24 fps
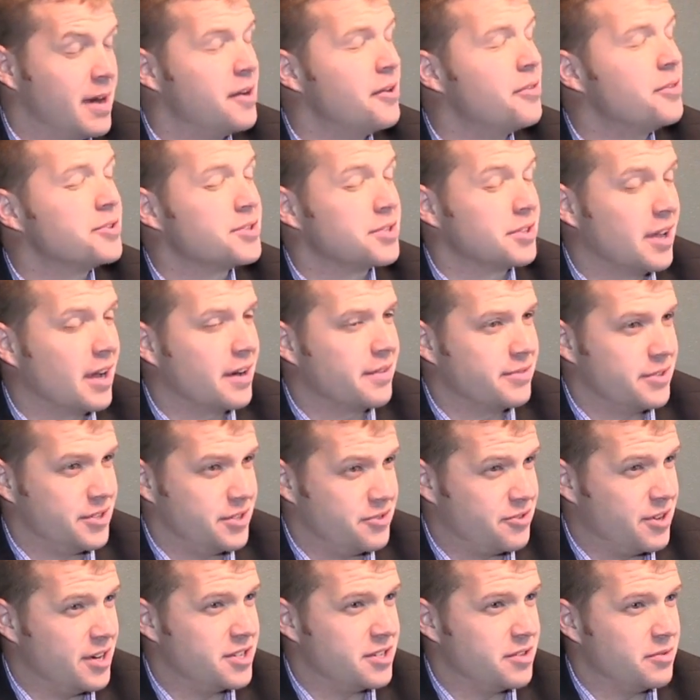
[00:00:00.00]
I know there's a lot of
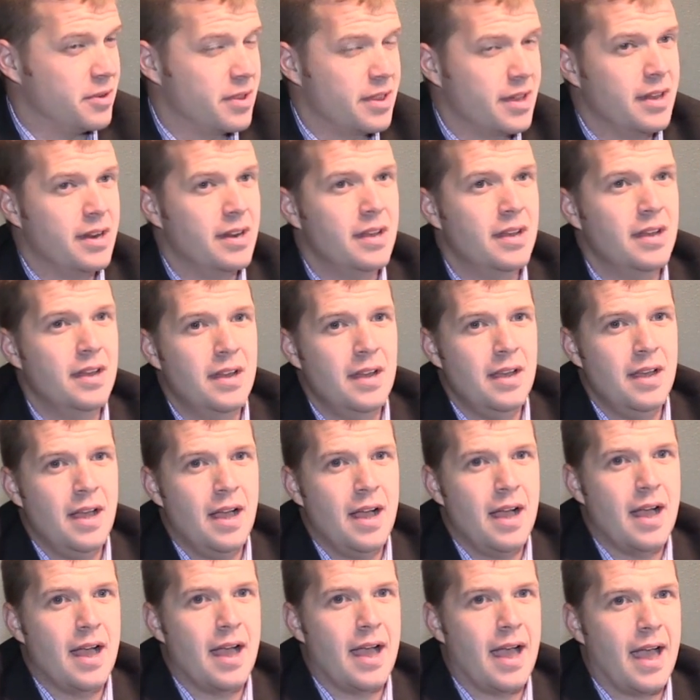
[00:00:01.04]
frustration with it,
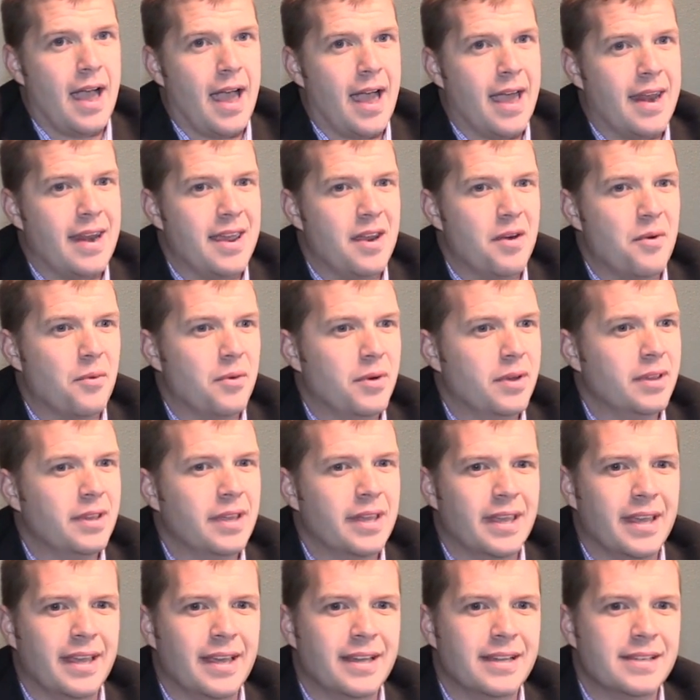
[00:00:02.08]
and it
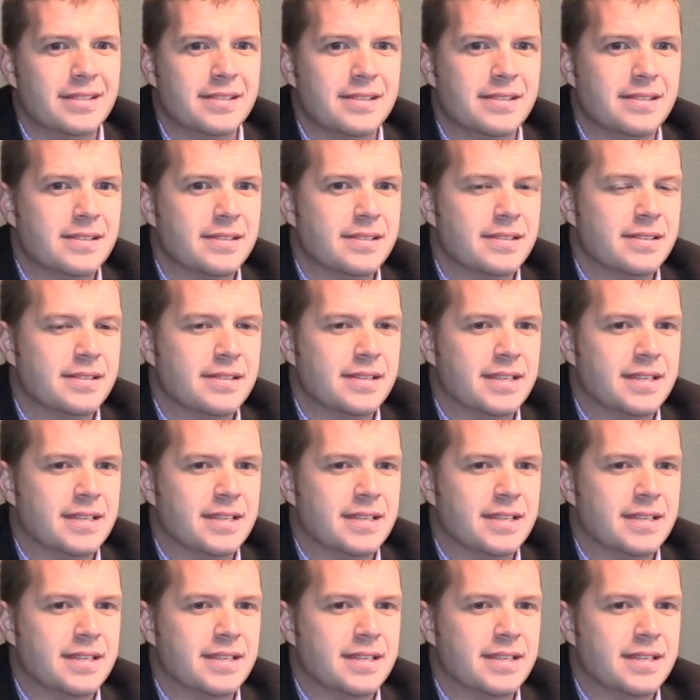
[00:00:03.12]
really is.